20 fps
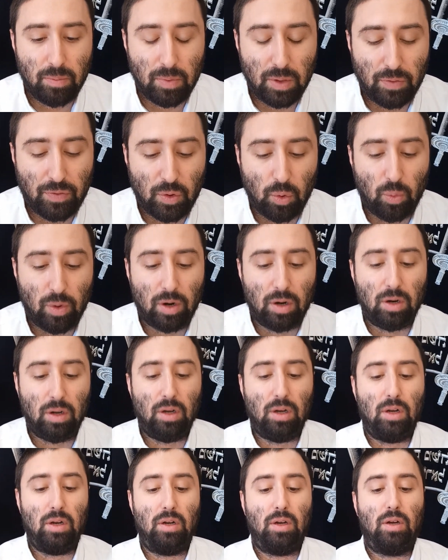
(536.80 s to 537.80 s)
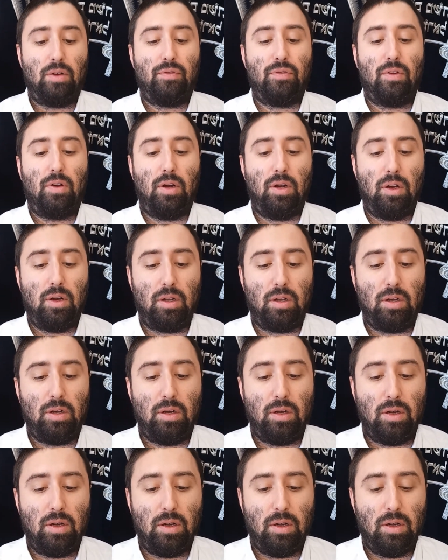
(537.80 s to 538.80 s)
if you wear,
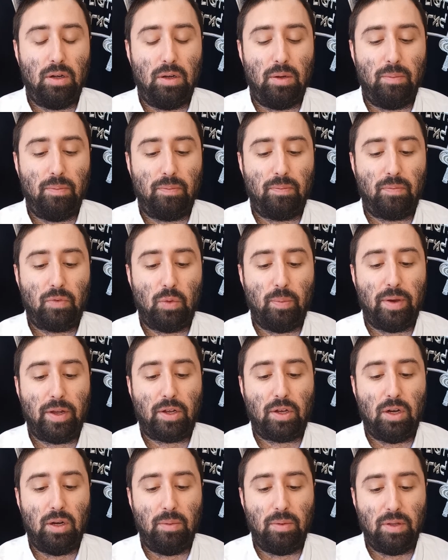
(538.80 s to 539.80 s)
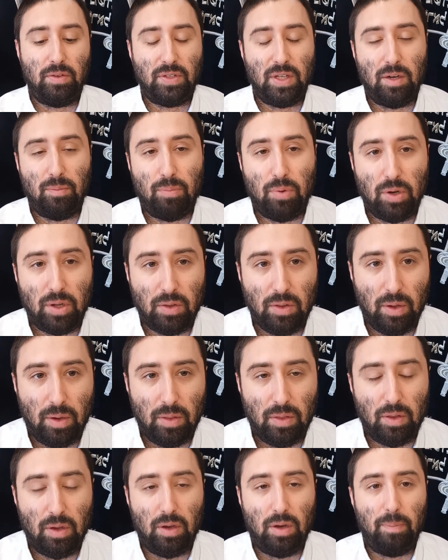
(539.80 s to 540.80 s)
you might come, instead of putting the
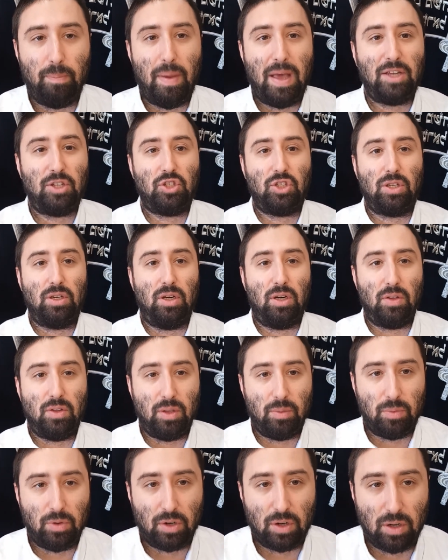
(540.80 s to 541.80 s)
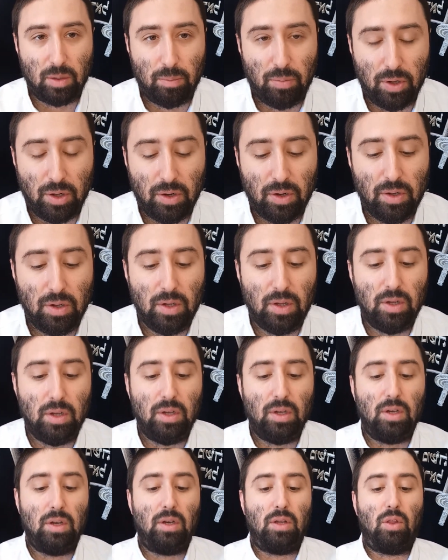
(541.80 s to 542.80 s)
meshi on them, you're going to put
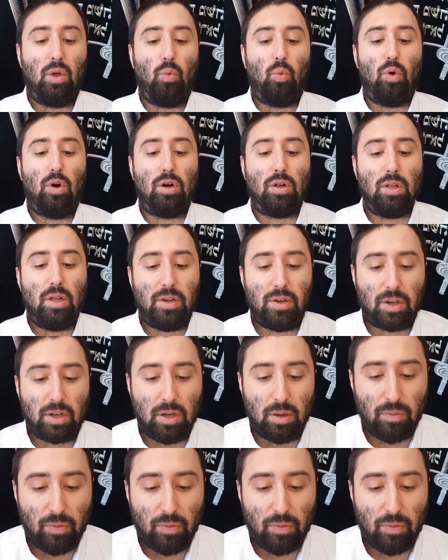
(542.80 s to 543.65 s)
the wool, and you're going to